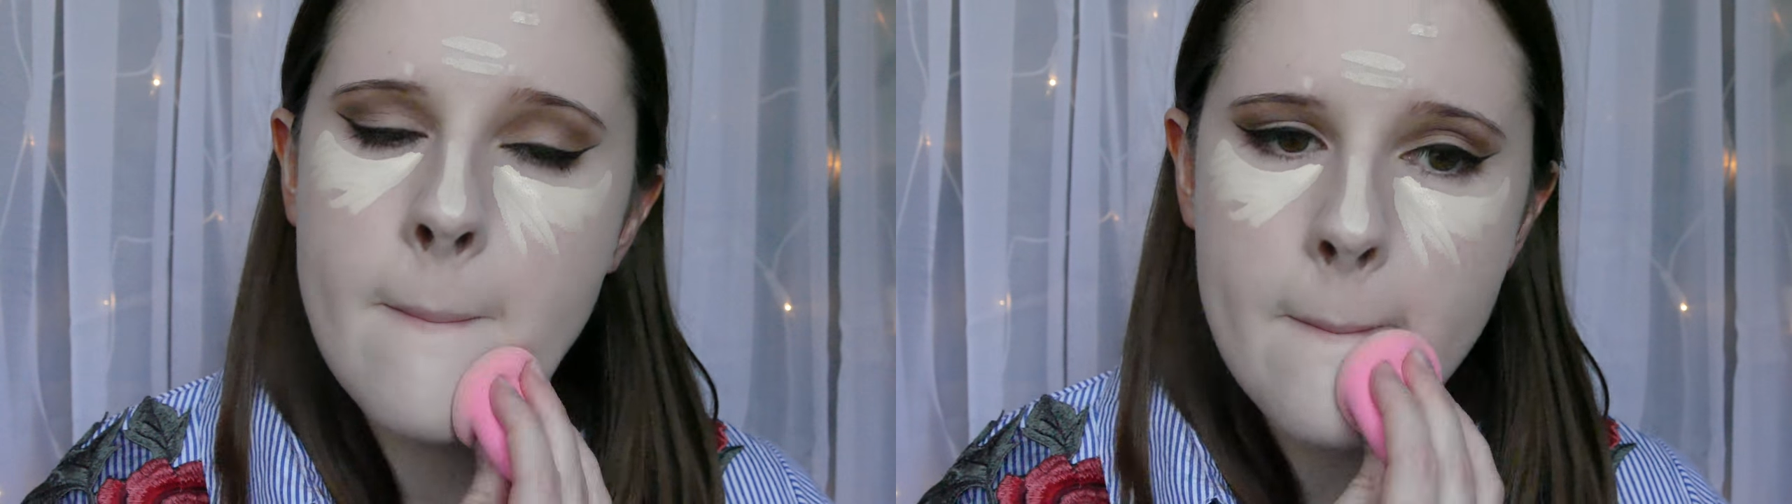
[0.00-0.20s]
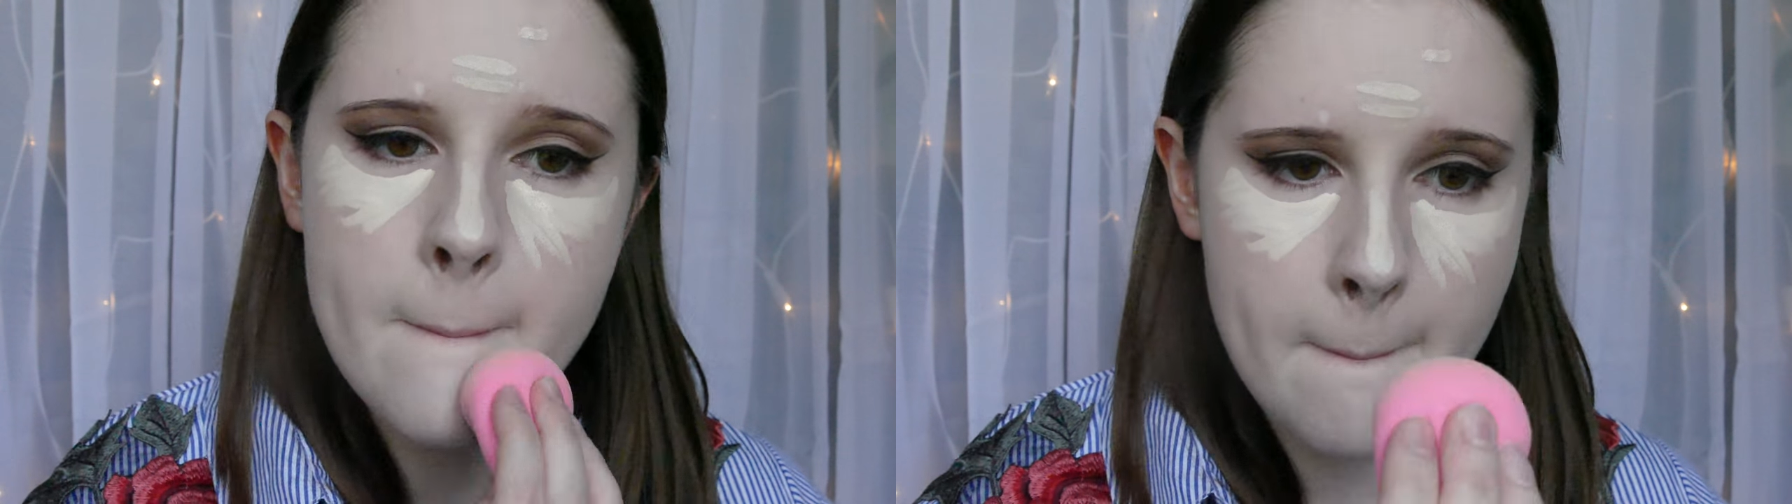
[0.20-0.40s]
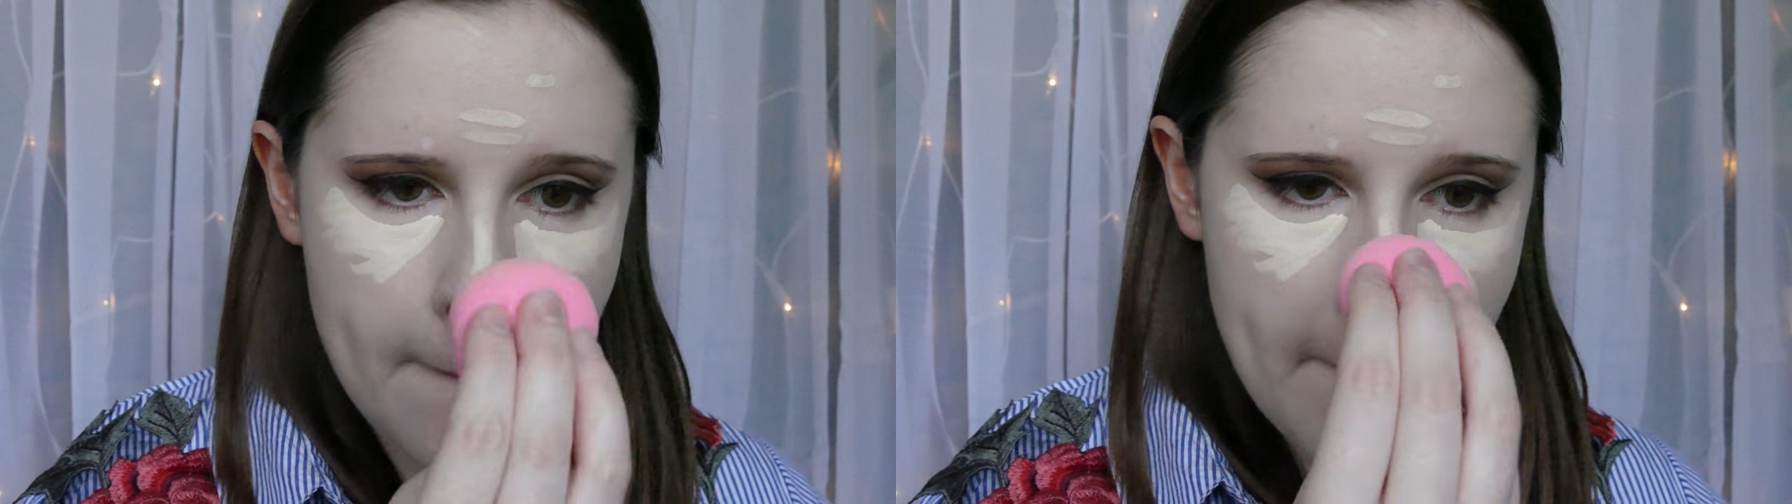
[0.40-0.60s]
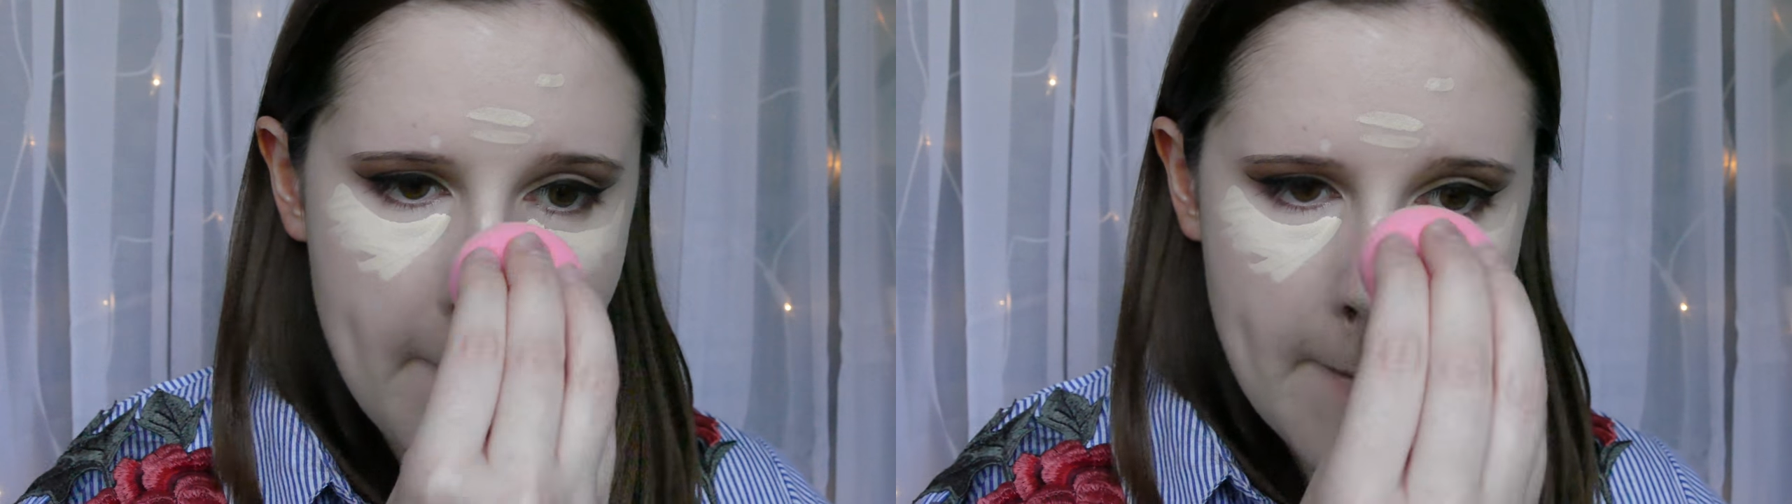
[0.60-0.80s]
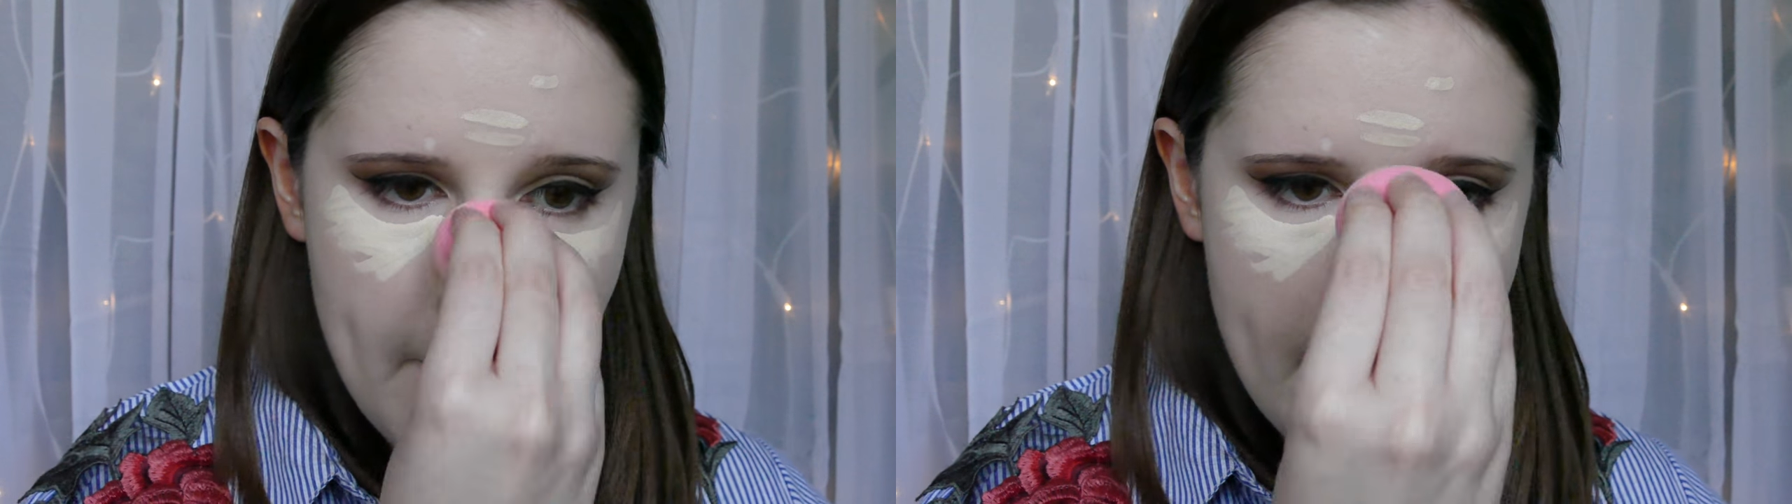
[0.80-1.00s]
I'm just gonna start
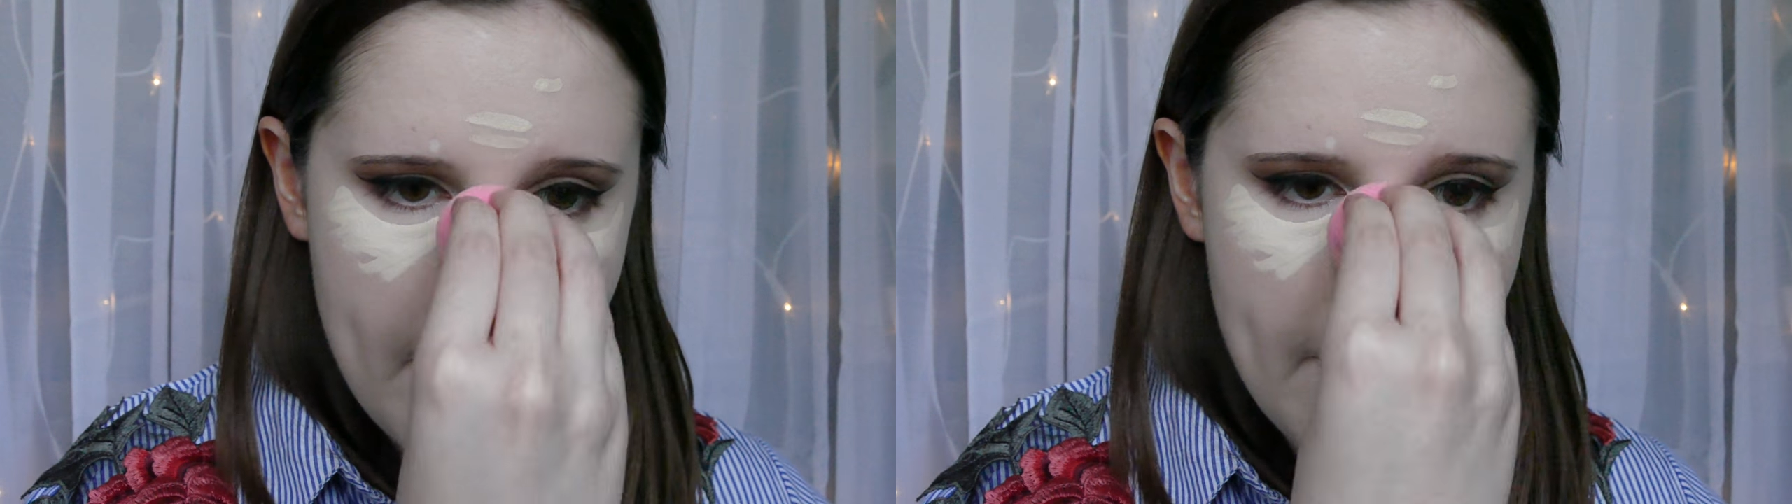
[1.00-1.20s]
blending in my